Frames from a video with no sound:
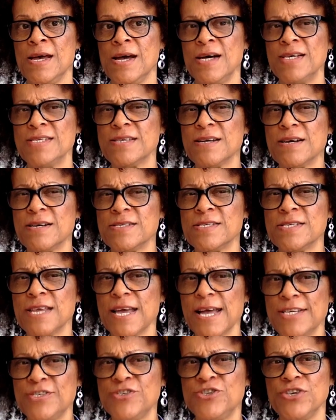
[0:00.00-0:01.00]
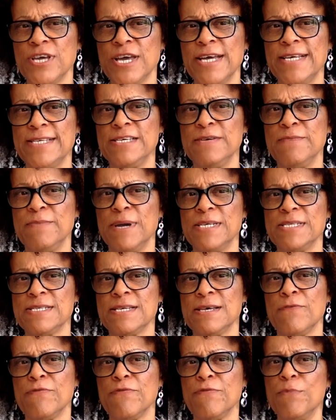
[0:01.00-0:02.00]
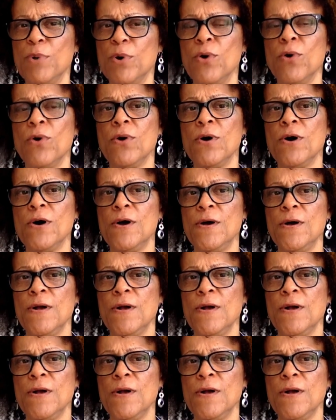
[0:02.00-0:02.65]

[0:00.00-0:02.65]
I started educating myself more